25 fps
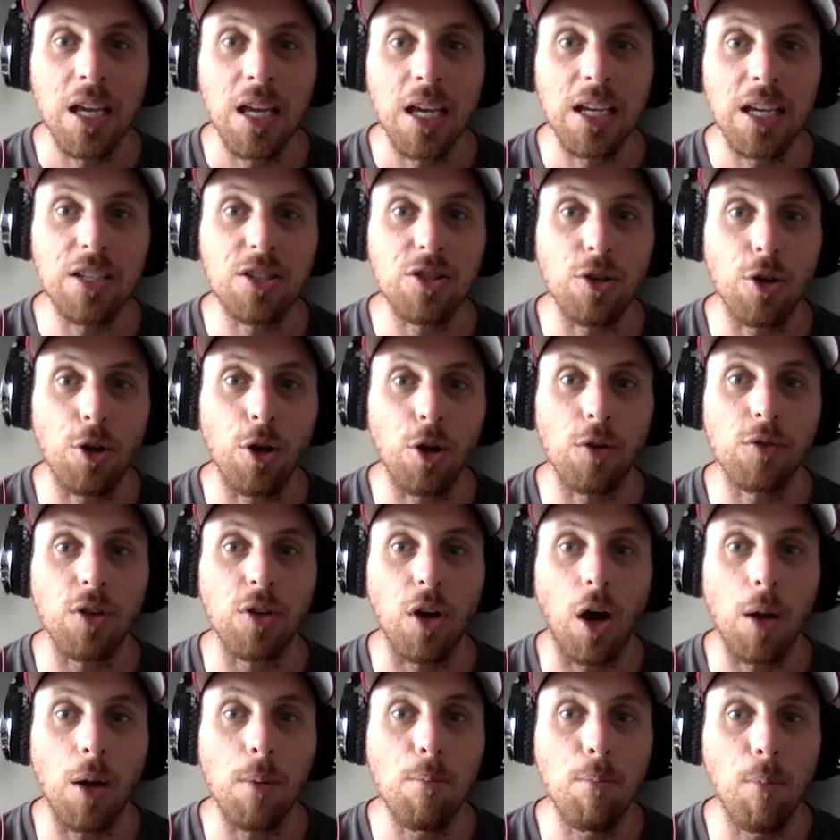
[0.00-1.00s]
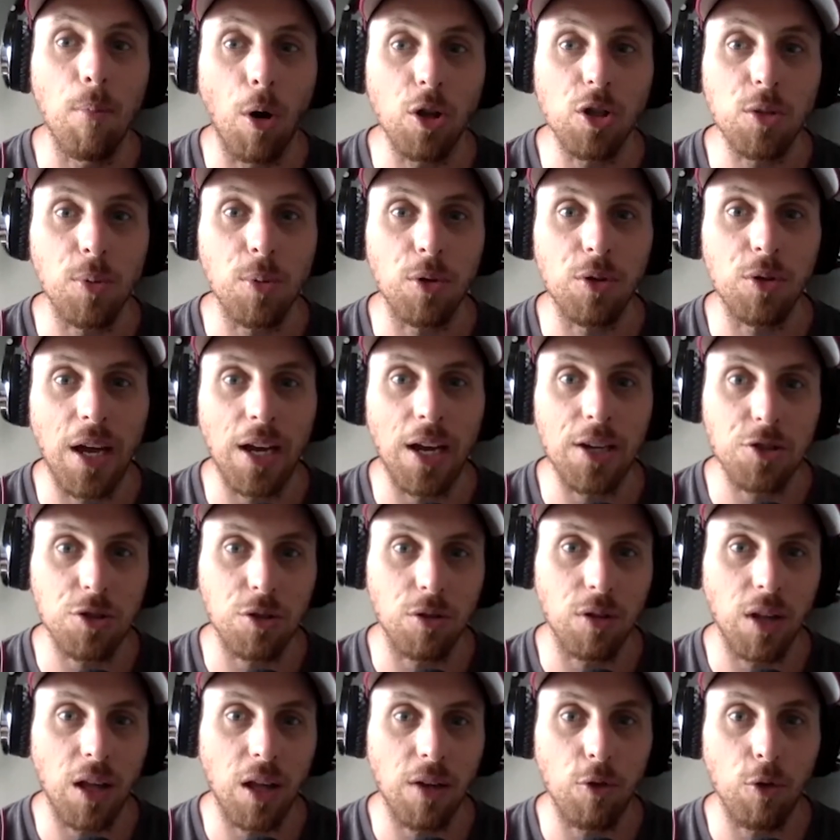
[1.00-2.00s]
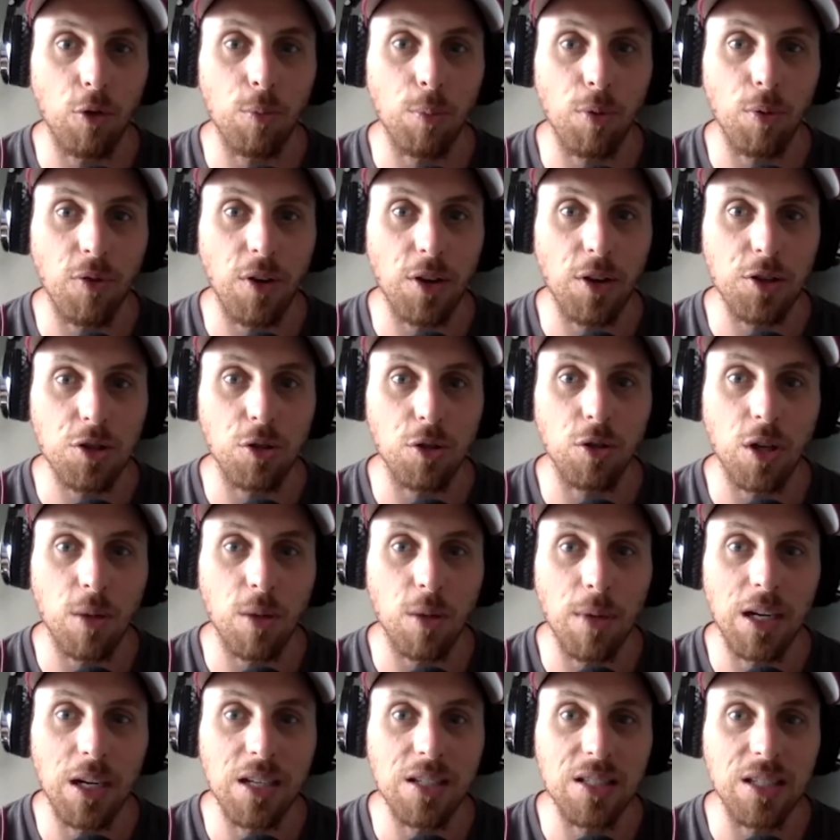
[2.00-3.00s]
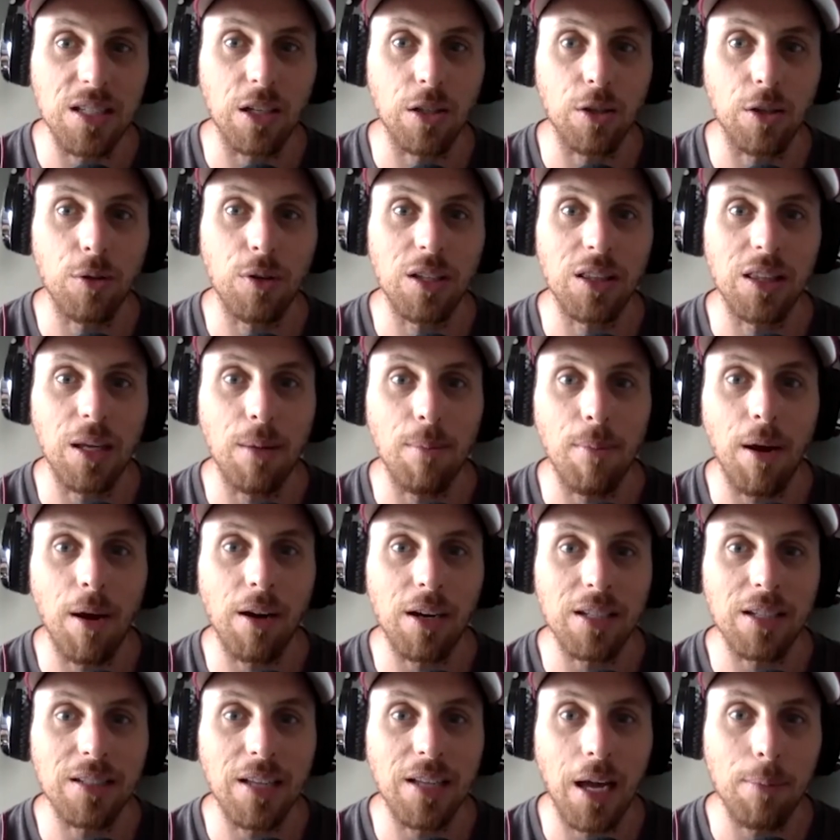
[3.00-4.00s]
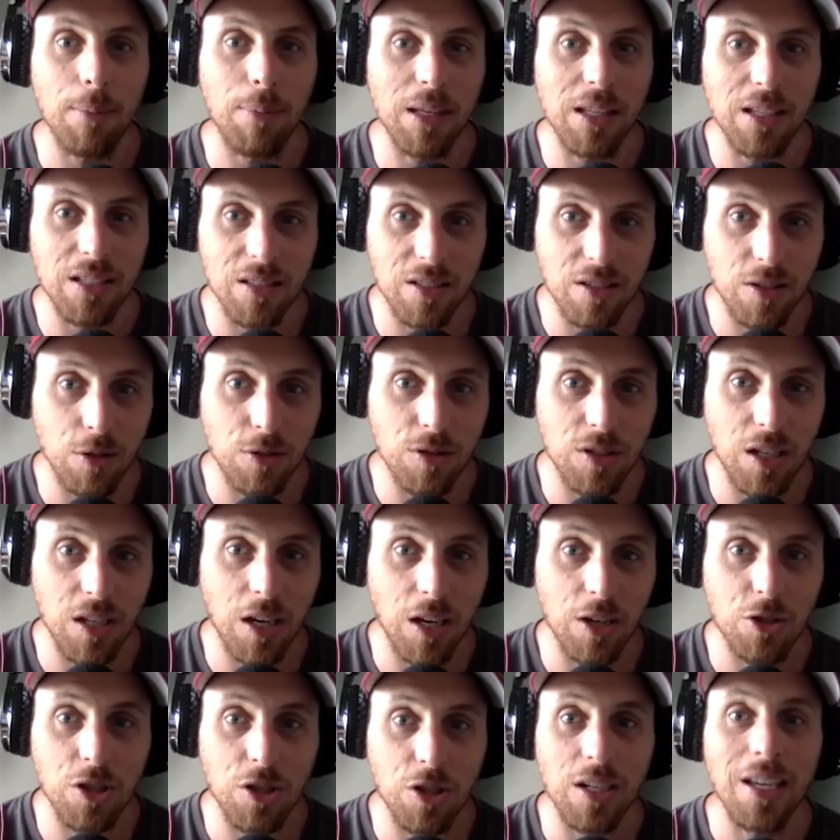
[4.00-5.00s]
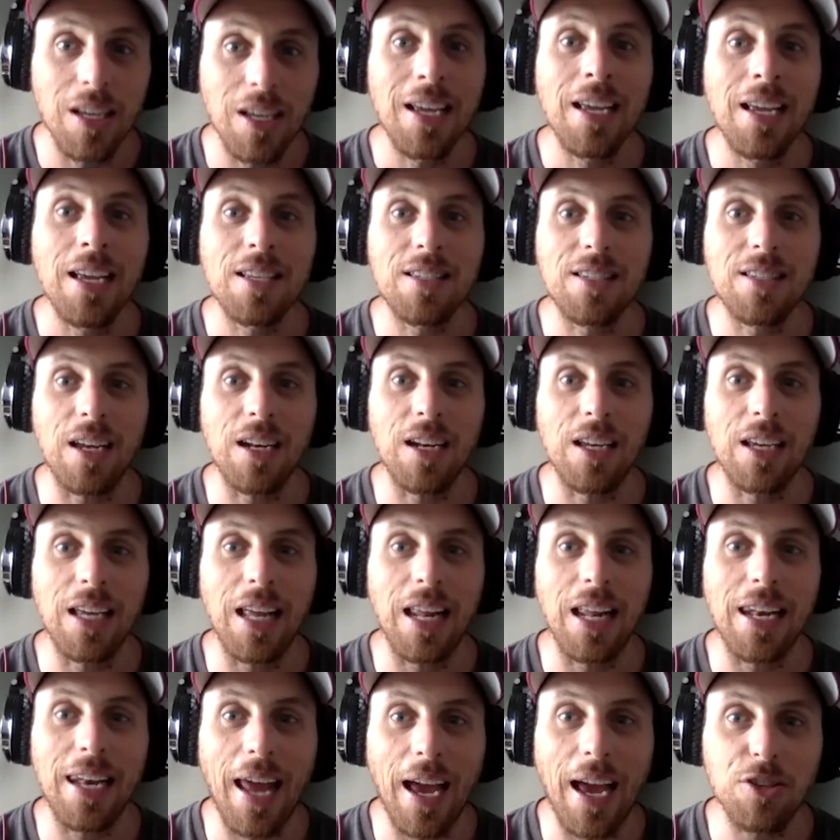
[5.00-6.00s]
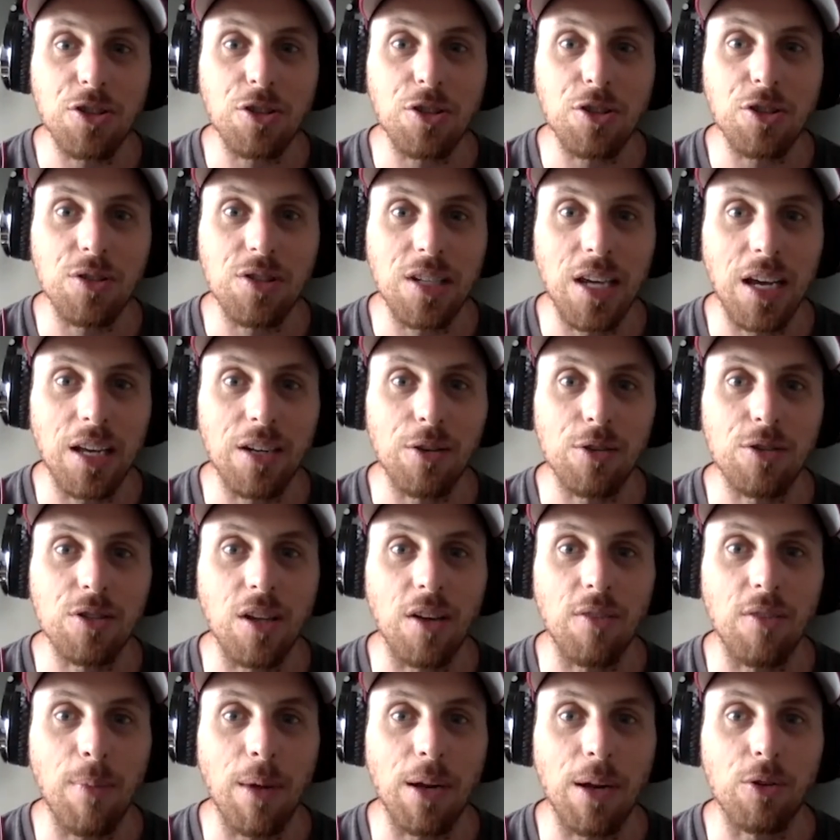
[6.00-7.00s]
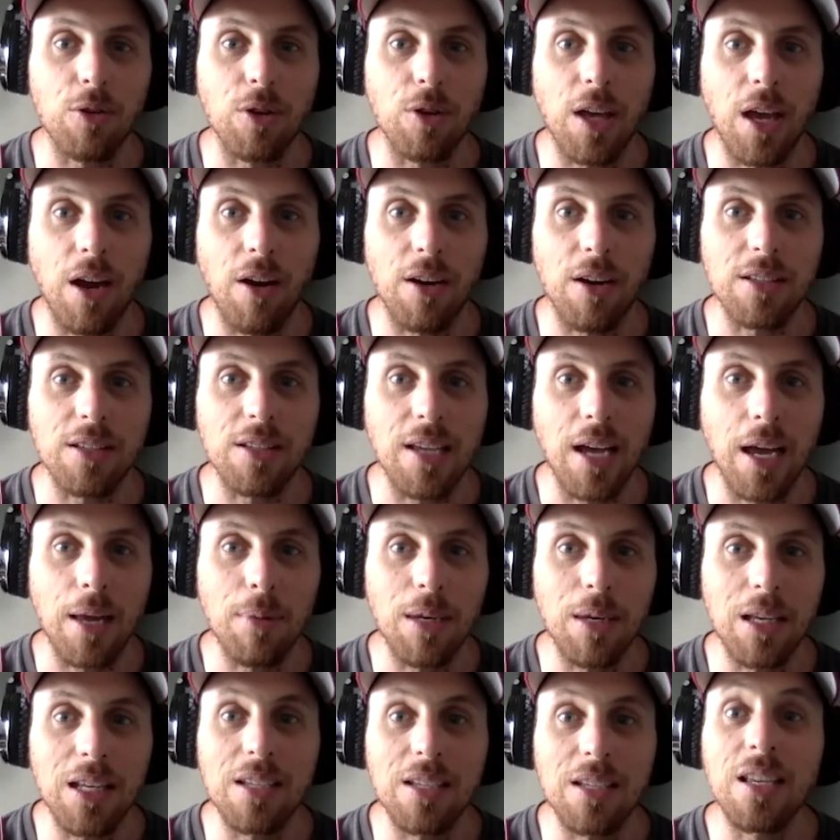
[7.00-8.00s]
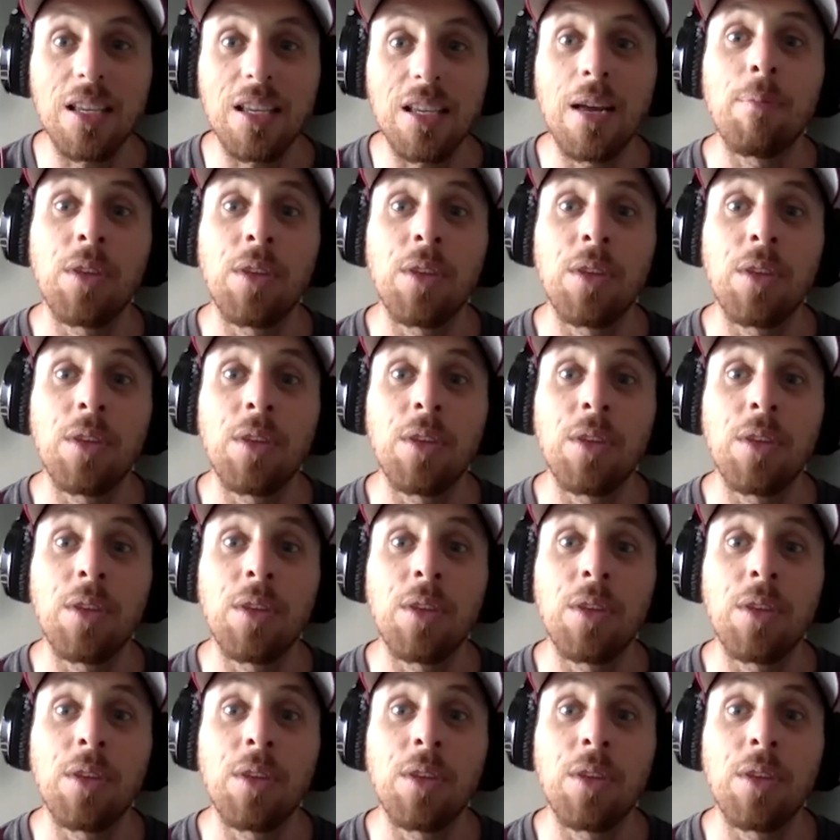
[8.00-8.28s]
He served on multiple national level professional committees, including the American Diabetes Association, setting national standards of medical care in diabetes.